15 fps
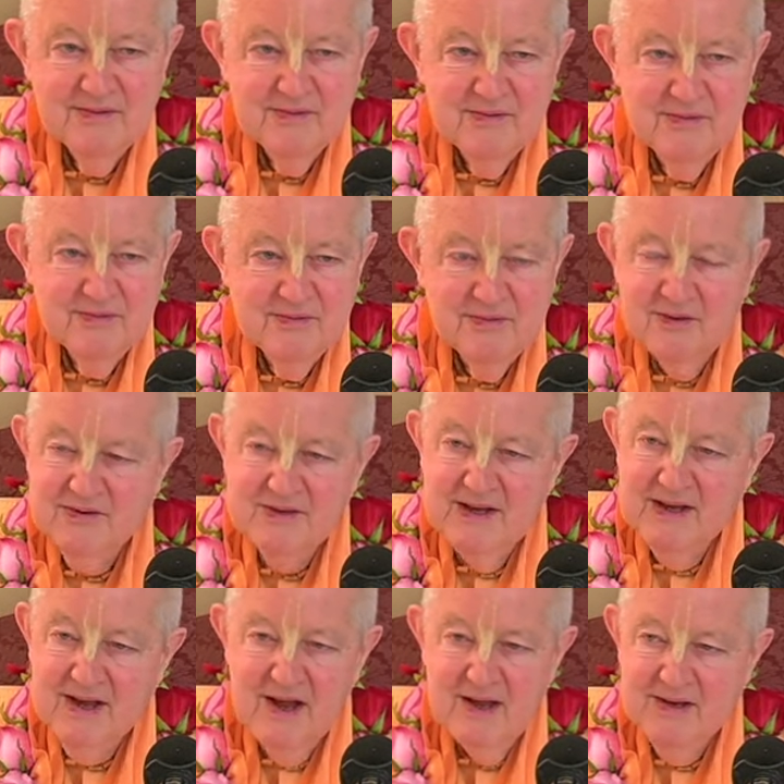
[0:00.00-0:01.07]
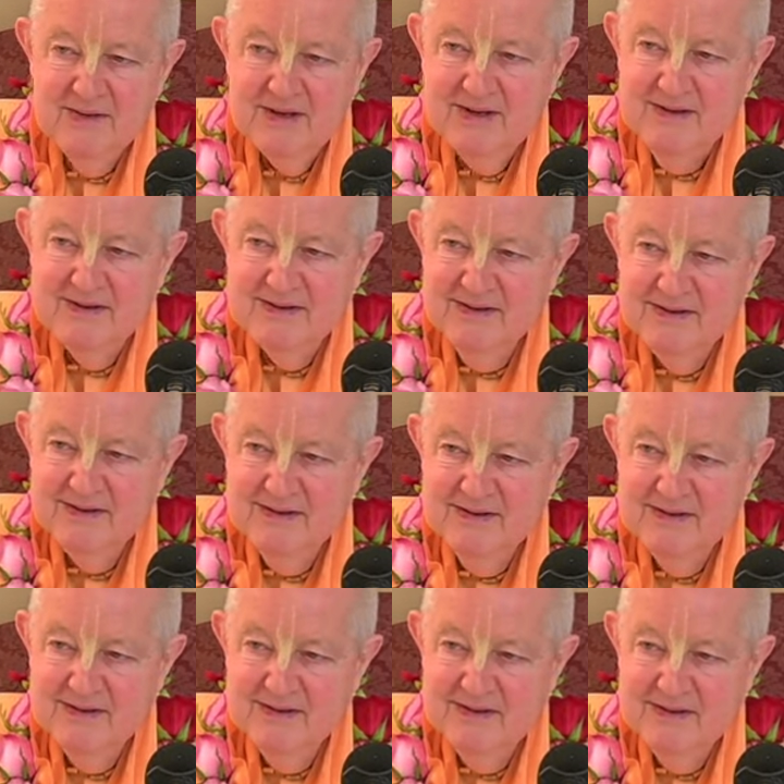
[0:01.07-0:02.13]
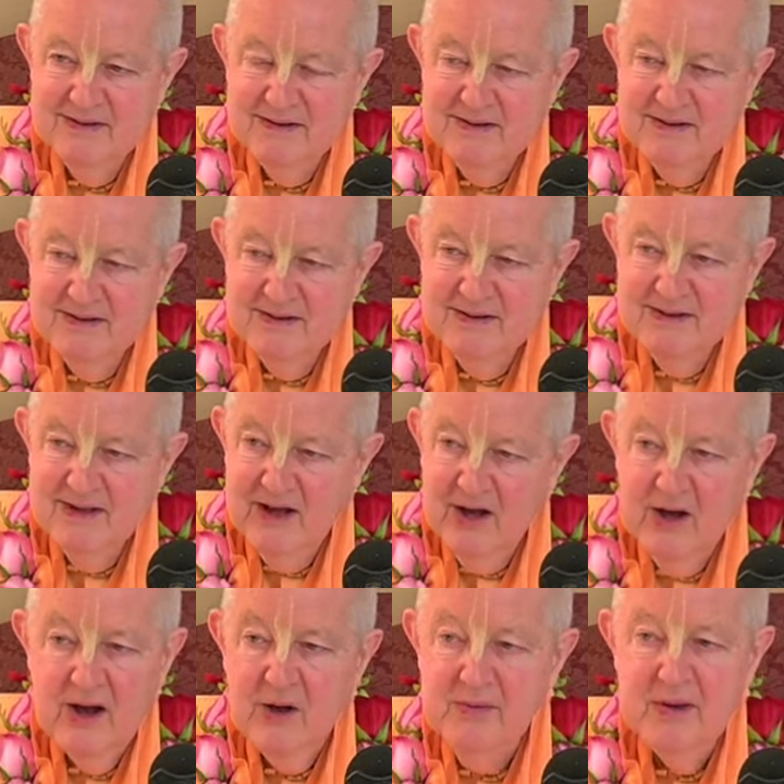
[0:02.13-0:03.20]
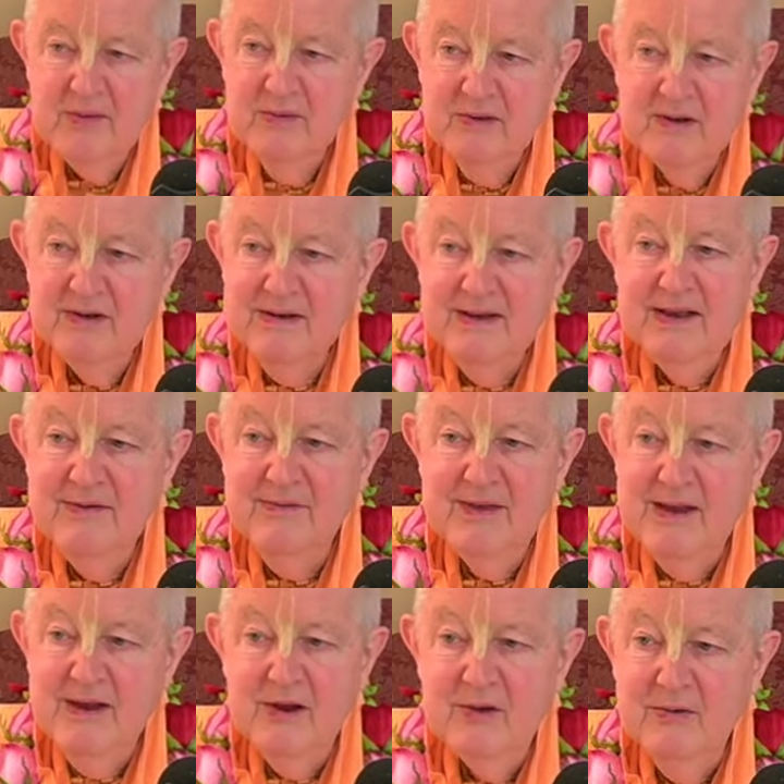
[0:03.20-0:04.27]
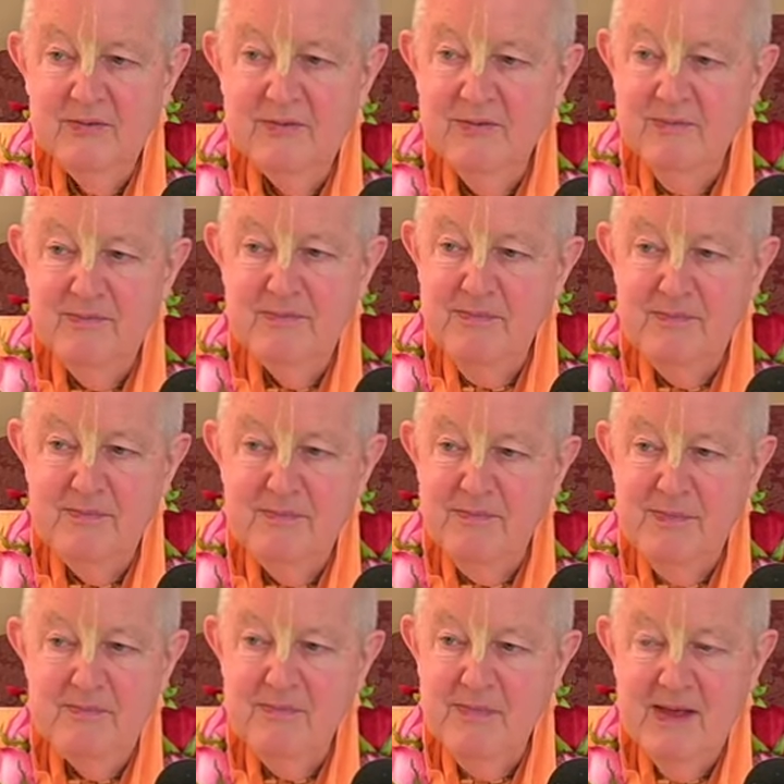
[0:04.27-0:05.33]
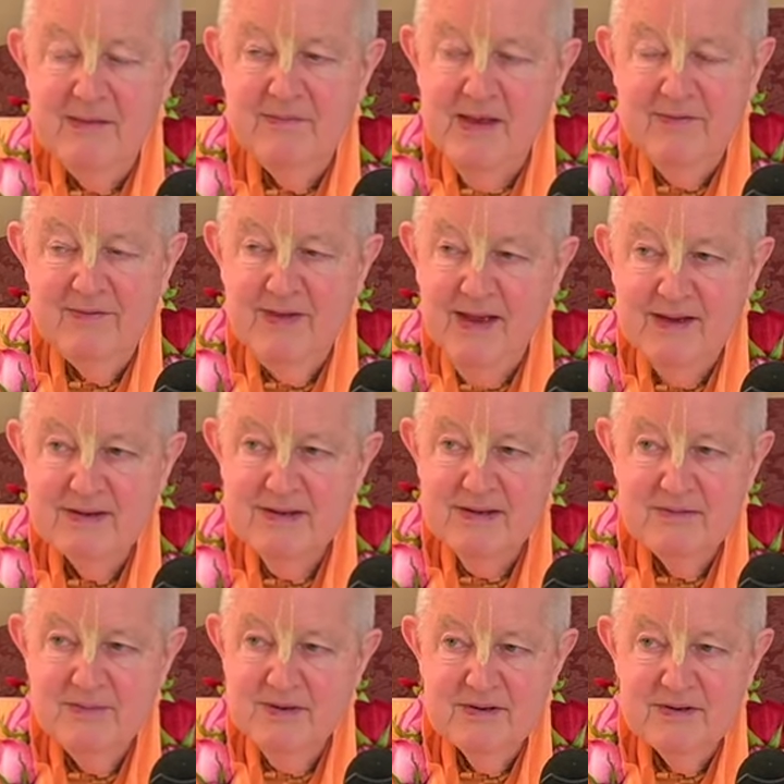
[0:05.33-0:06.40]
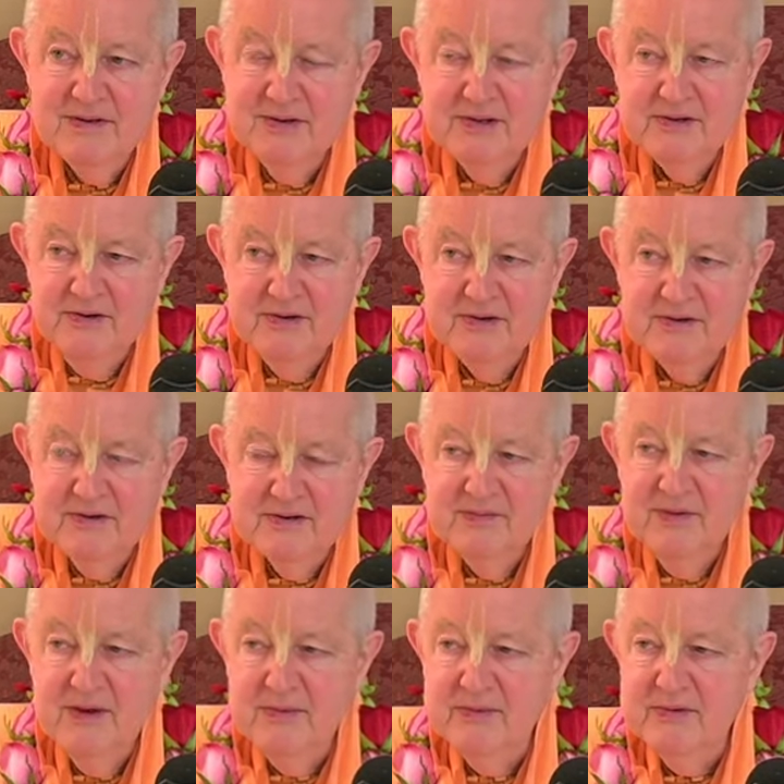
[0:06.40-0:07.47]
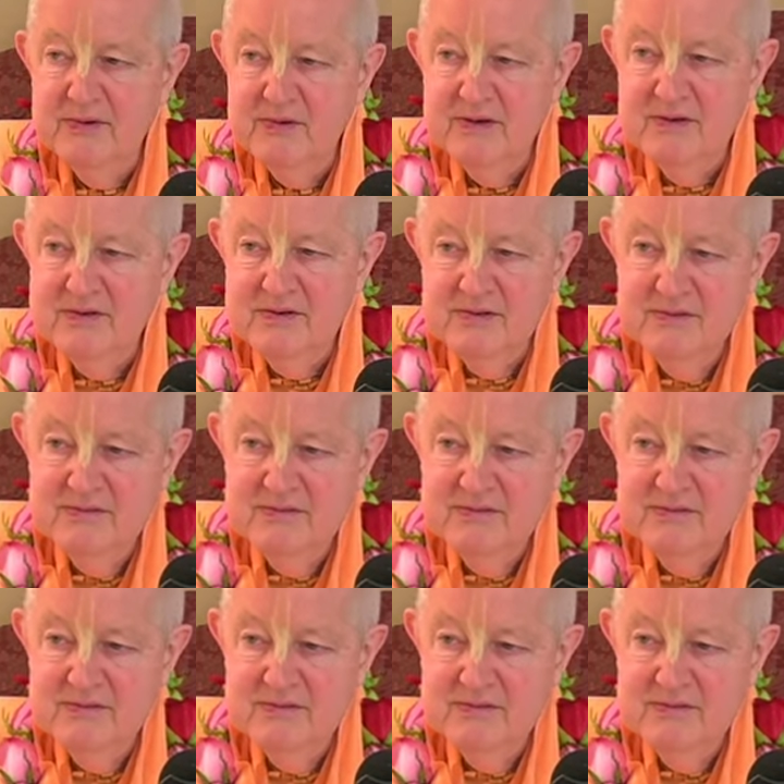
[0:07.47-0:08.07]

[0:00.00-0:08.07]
where's the economy? How are people going to, you know, advance their business interests if people don't consume?